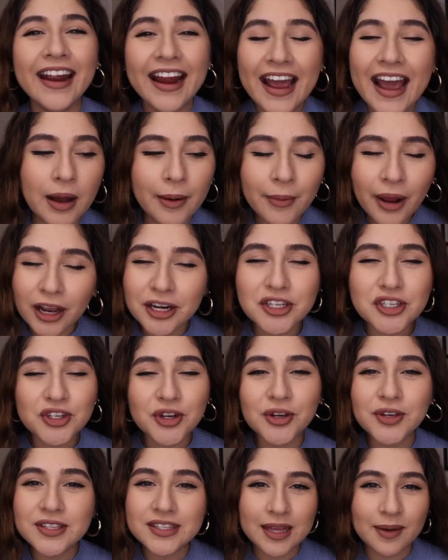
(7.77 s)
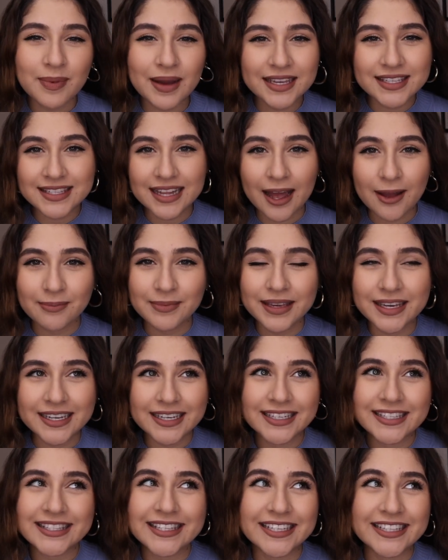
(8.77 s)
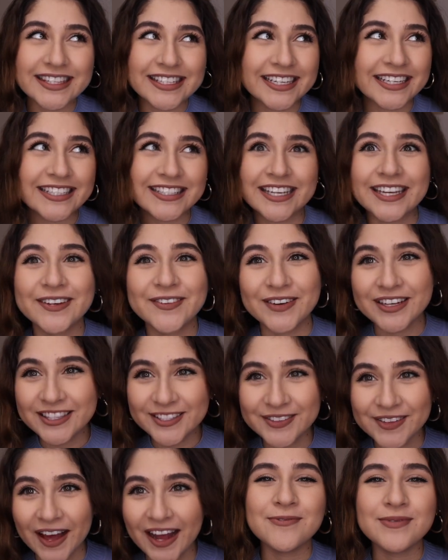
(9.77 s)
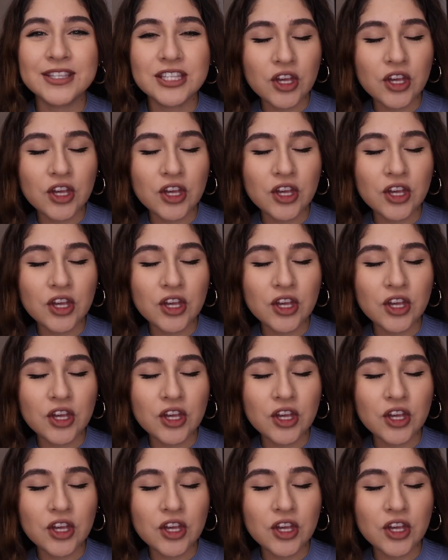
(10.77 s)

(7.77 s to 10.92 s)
I'm not gonna show you step by step because it's gonna take way too long.